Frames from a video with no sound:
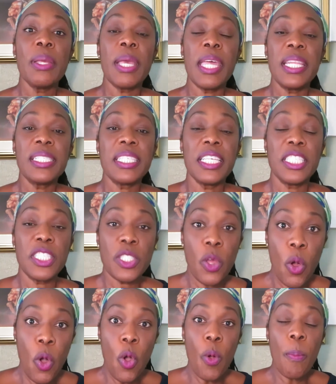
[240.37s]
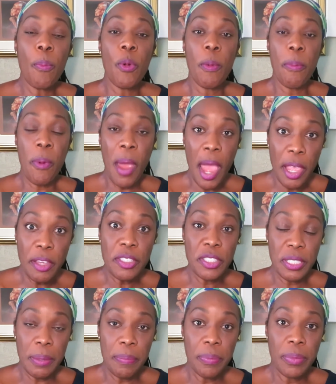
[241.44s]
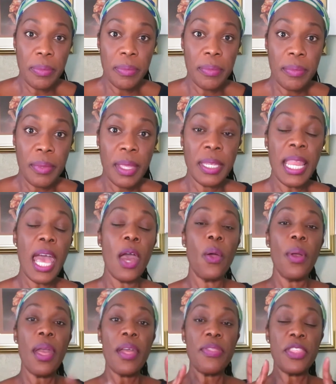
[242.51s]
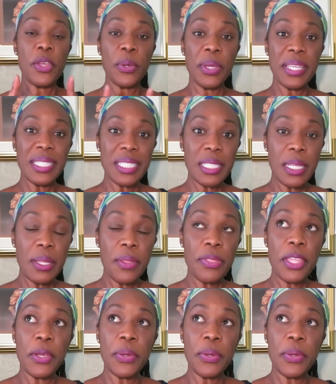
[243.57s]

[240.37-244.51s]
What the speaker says: It is a sole proprietorship. Now there is a